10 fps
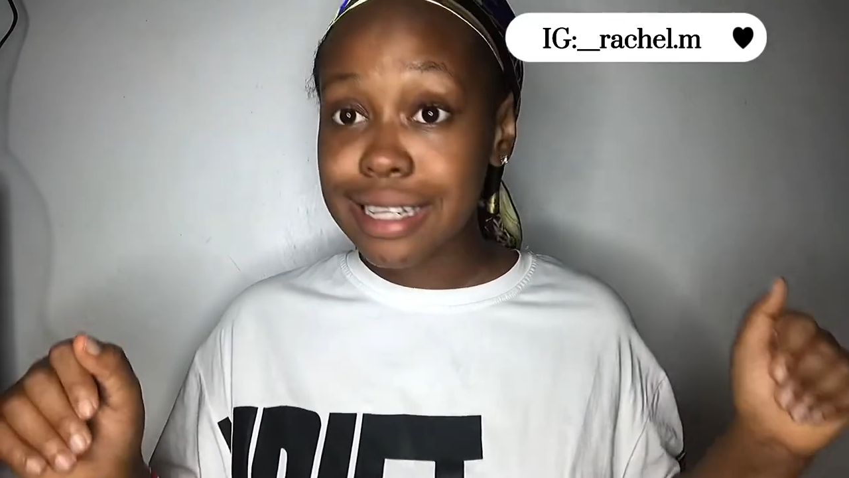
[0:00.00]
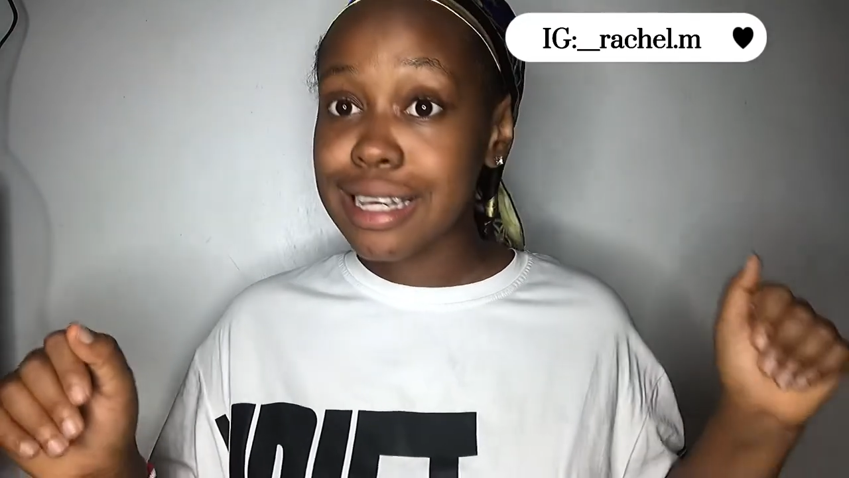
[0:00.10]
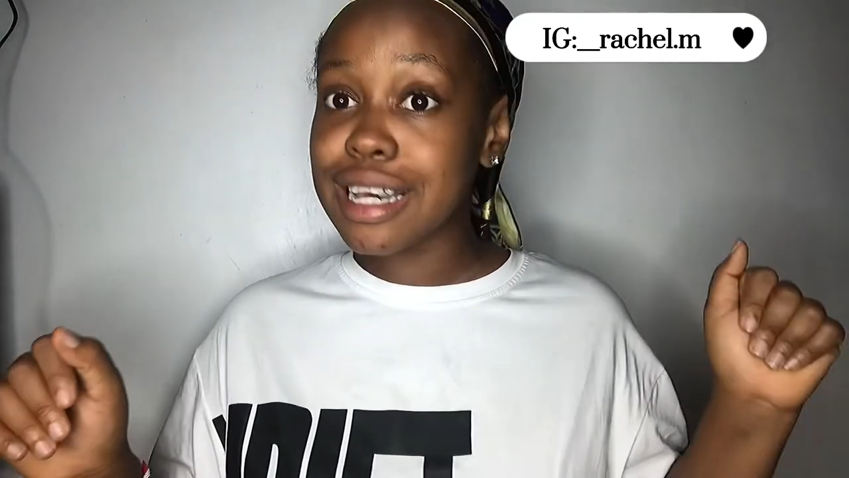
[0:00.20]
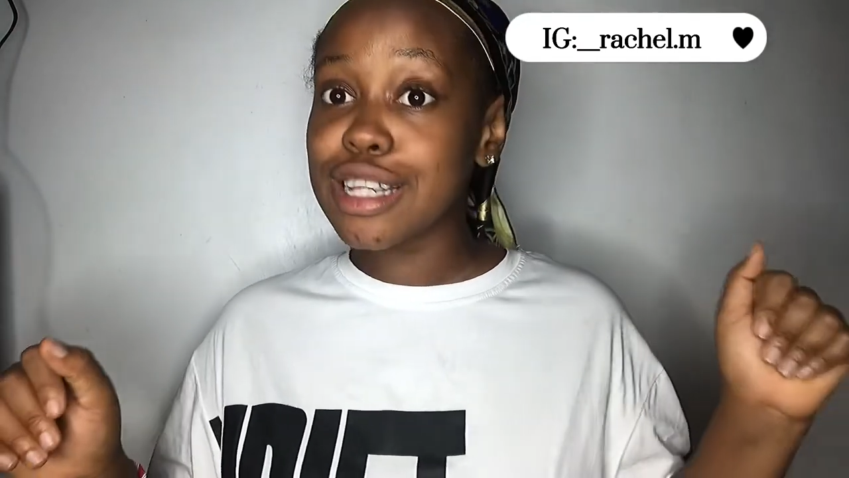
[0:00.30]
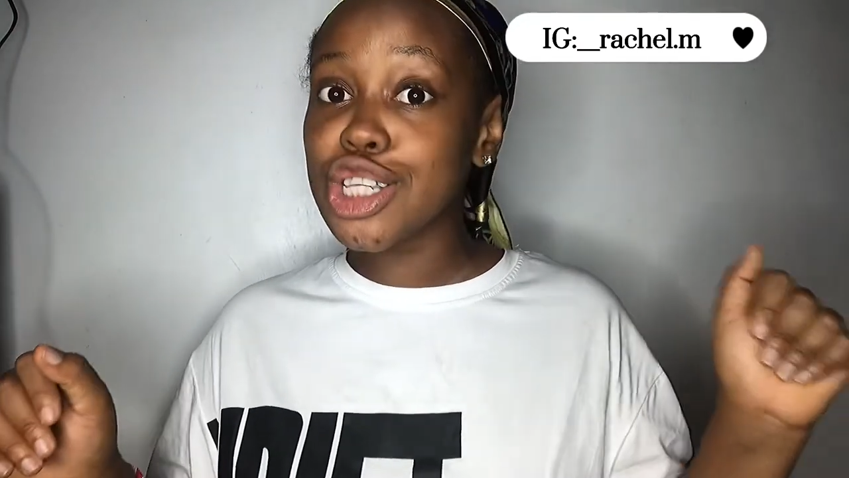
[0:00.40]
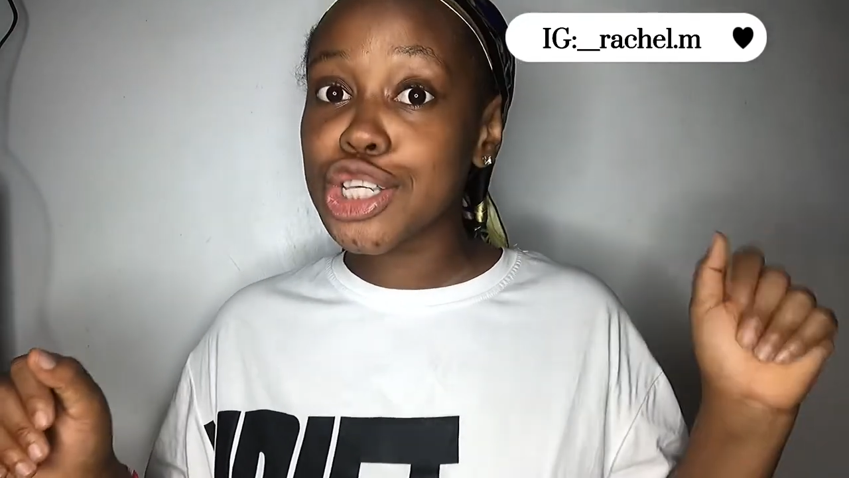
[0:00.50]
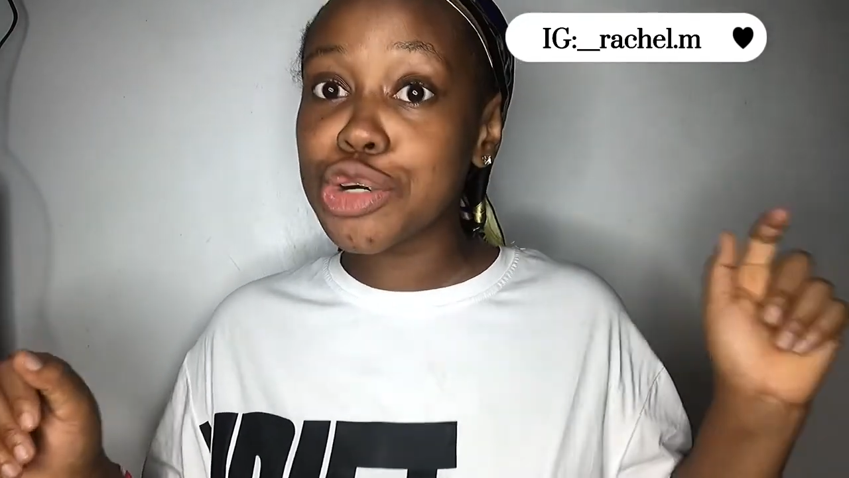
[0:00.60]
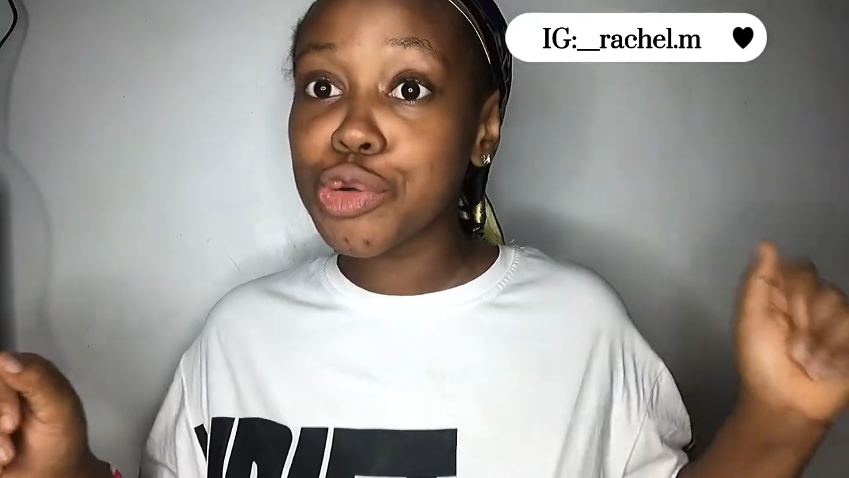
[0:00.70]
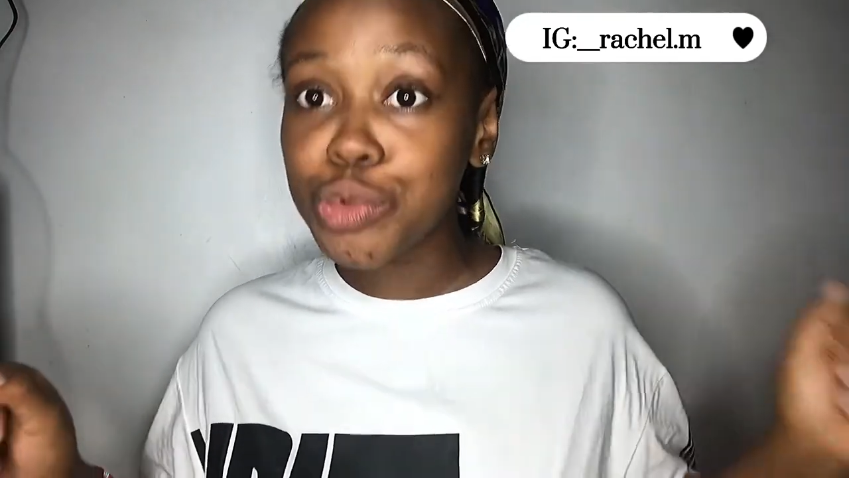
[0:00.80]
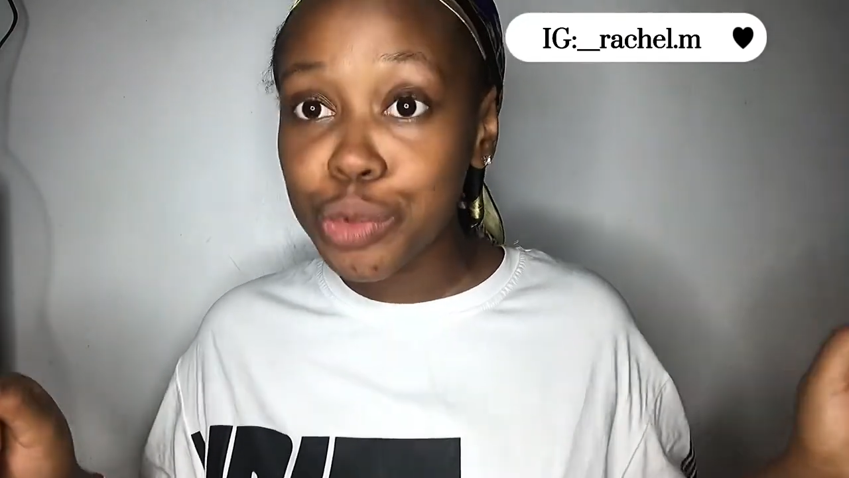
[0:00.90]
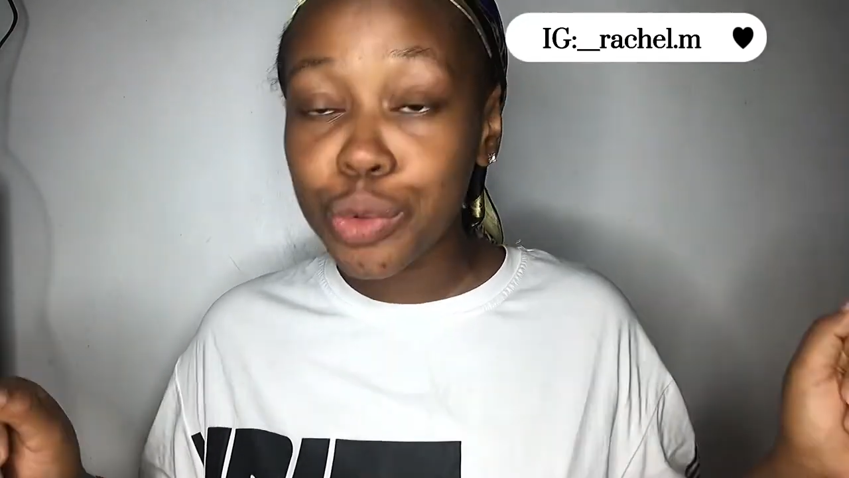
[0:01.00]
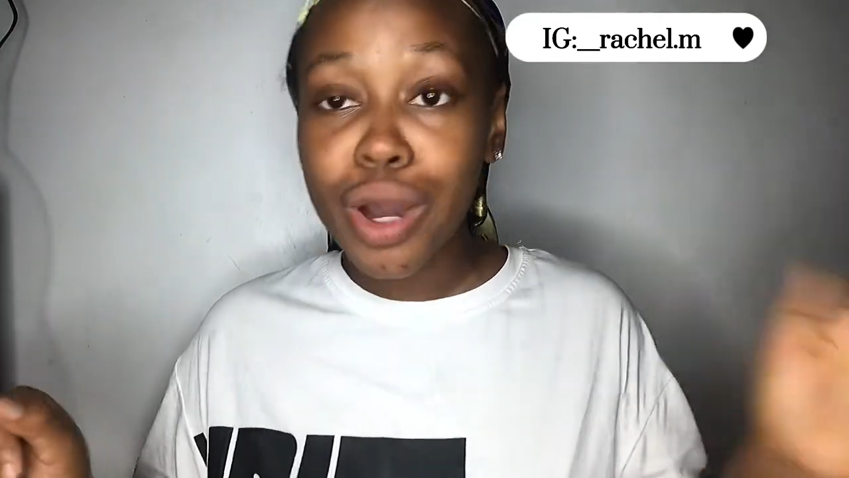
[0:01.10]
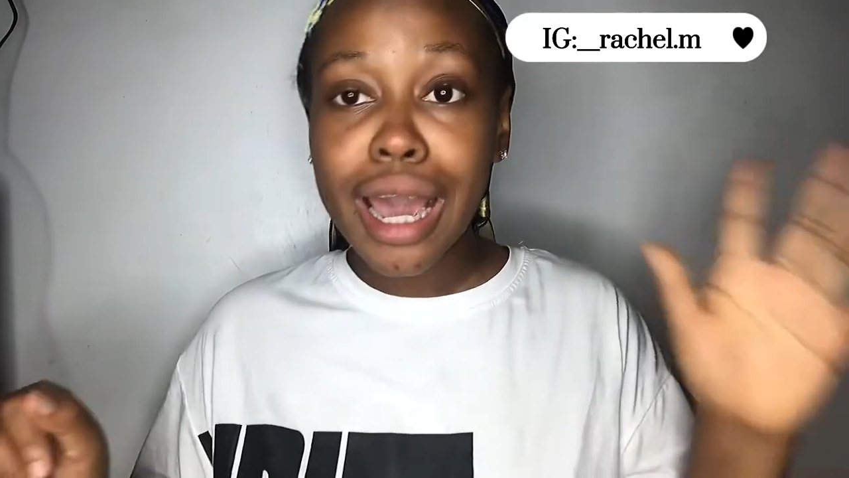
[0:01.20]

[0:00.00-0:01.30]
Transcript: In school,